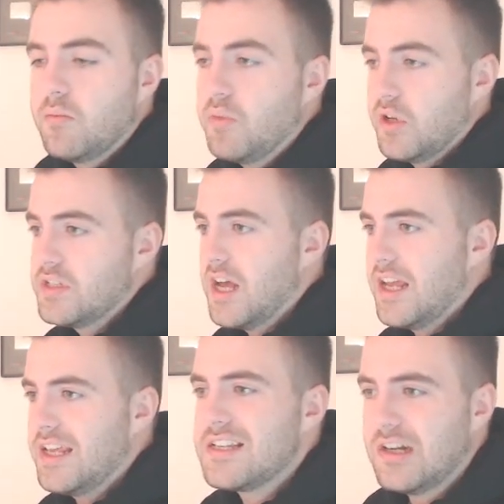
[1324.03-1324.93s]
But
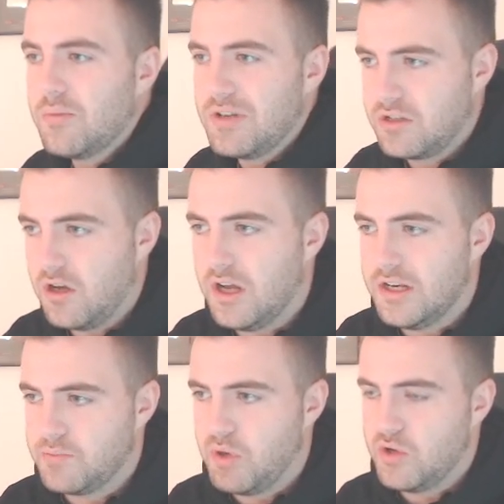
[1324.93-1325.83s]
he is a little bit tired
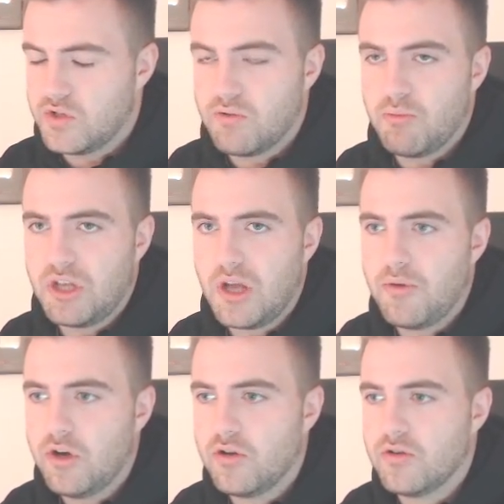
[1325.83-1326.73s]
as Boos, so he'll be
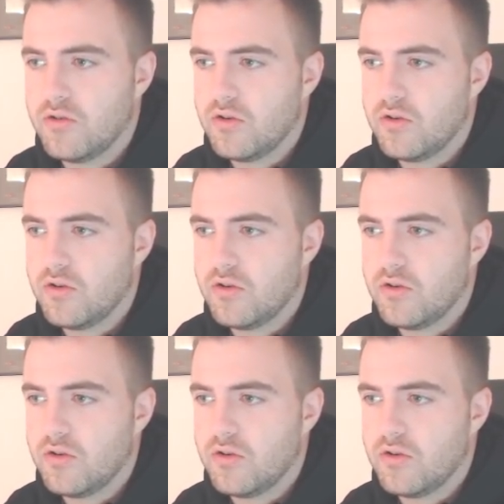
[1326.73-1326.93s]
coming on